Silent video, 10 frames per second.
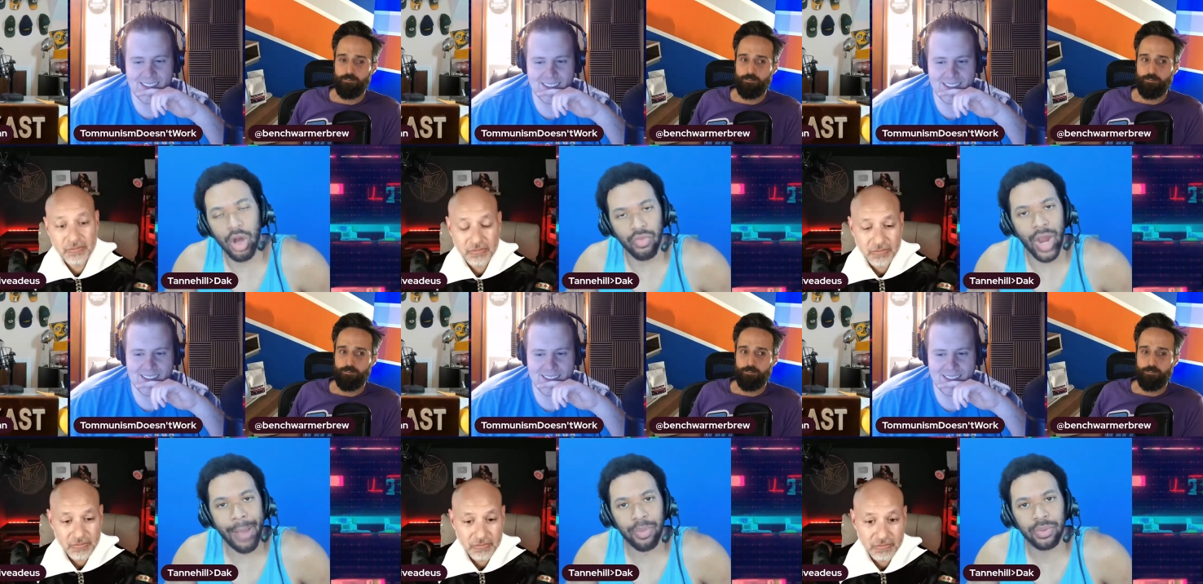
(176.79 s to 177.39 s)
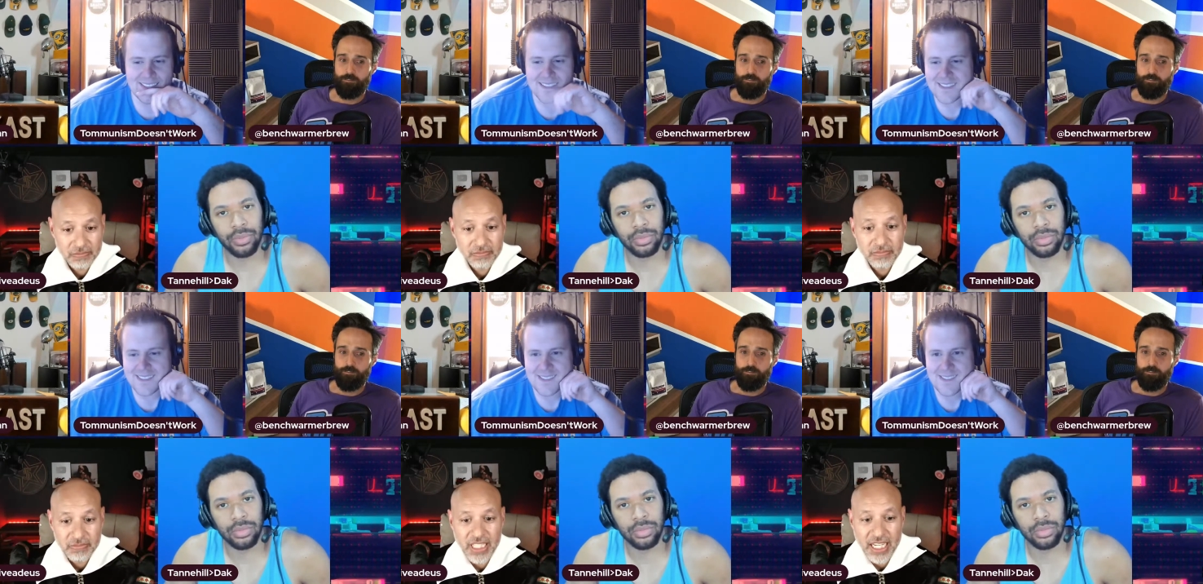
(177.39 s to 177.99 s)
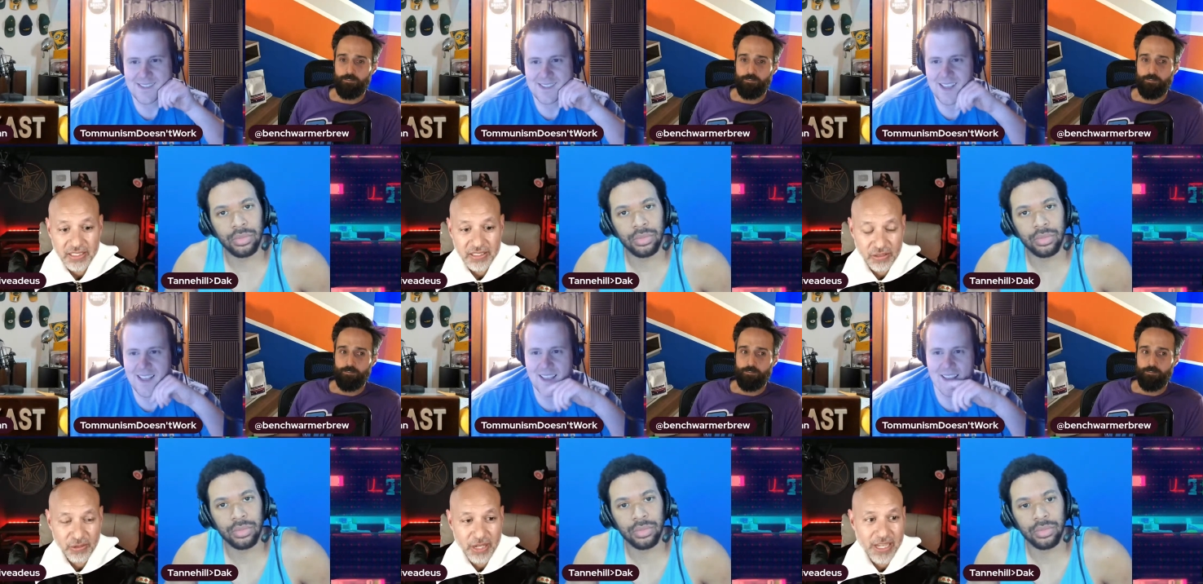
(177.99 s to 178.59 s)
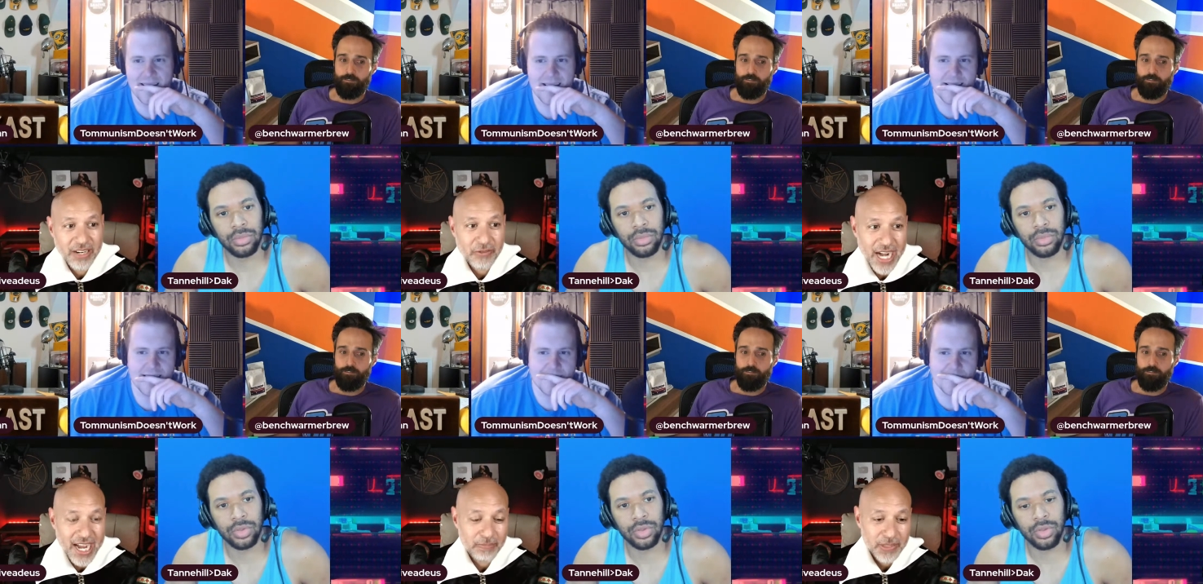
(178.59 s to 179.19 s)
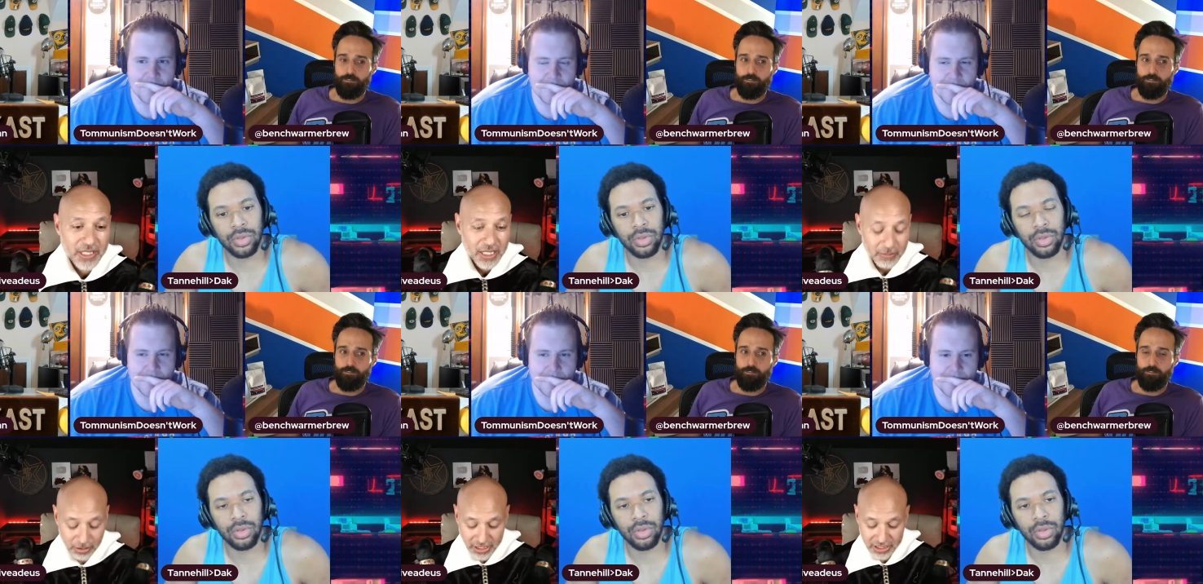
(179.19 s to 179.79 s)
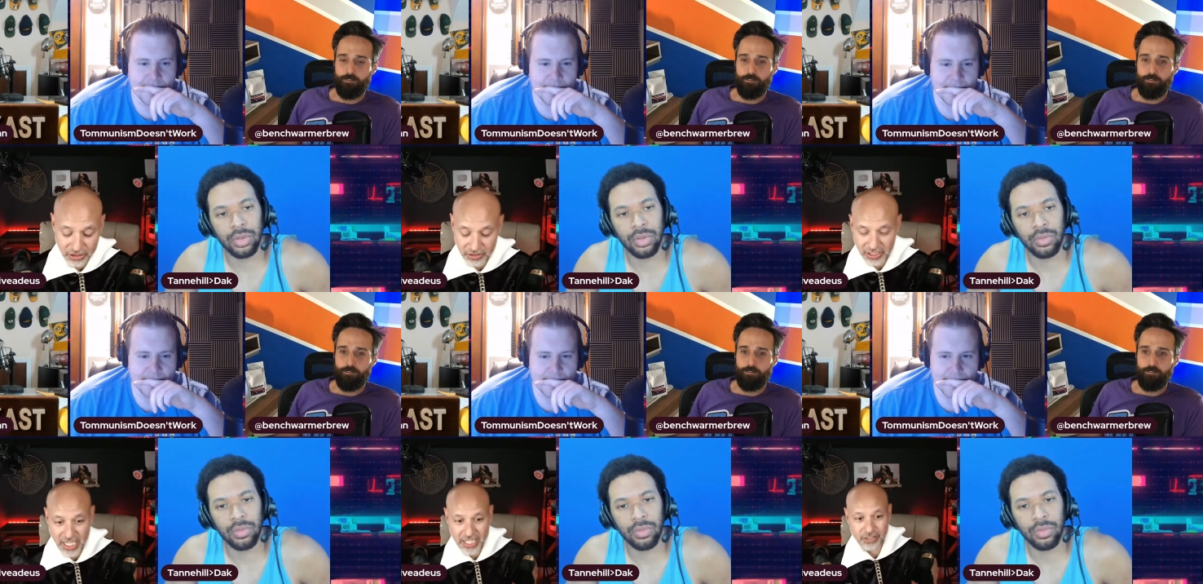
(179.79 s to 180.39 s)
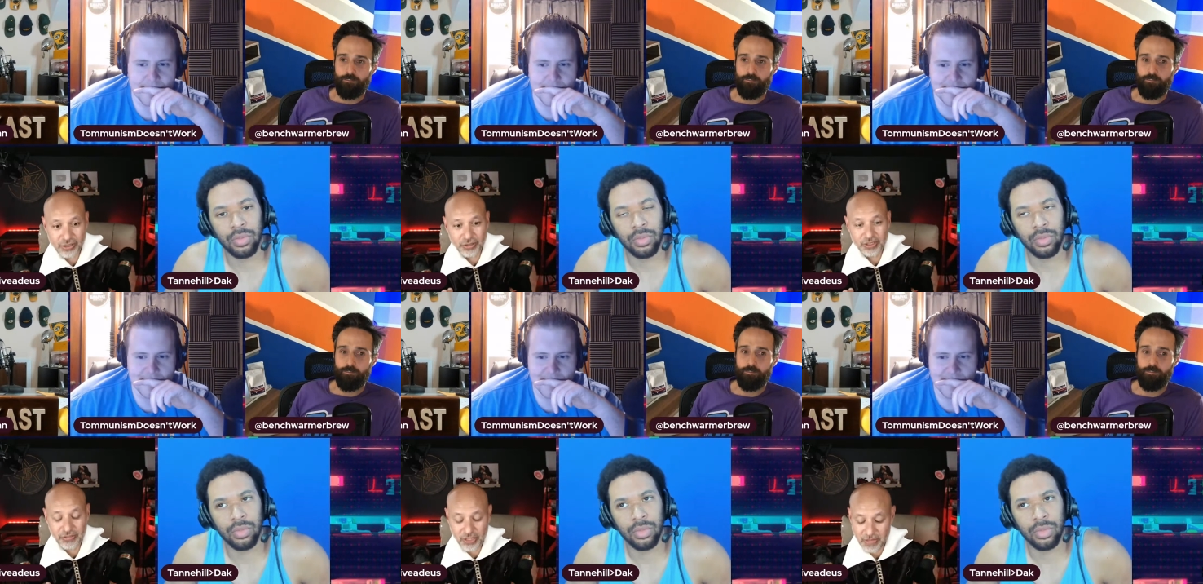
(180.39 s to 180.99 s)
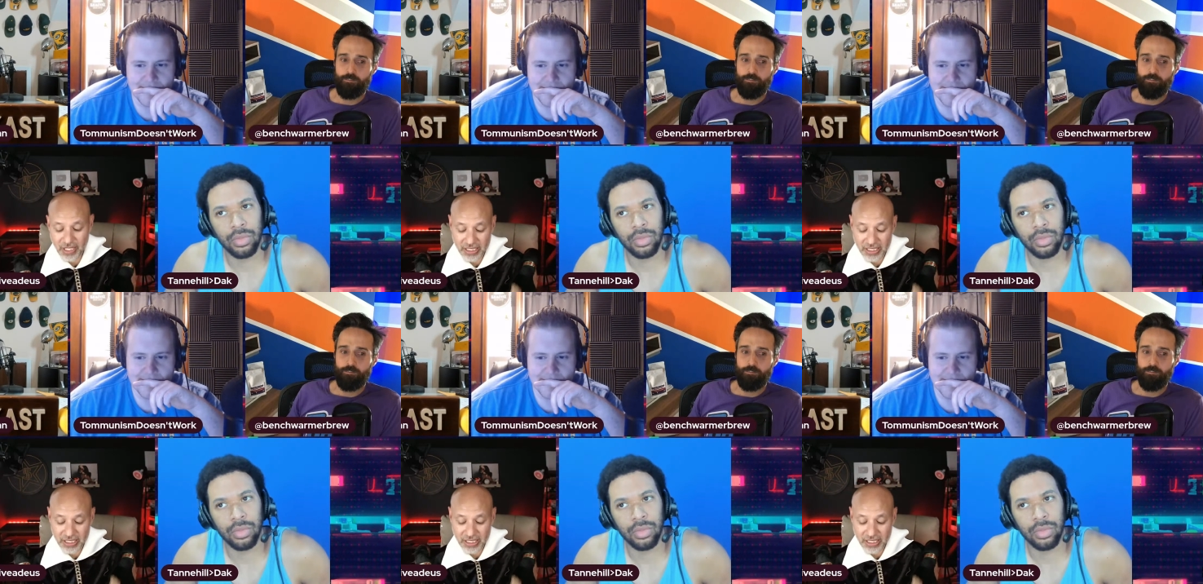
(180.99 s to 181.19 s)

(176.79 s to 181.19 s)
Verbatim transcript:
Speaker 1: A rap? Yes, the 3-minute rap. Plus using Head and Shoulders for a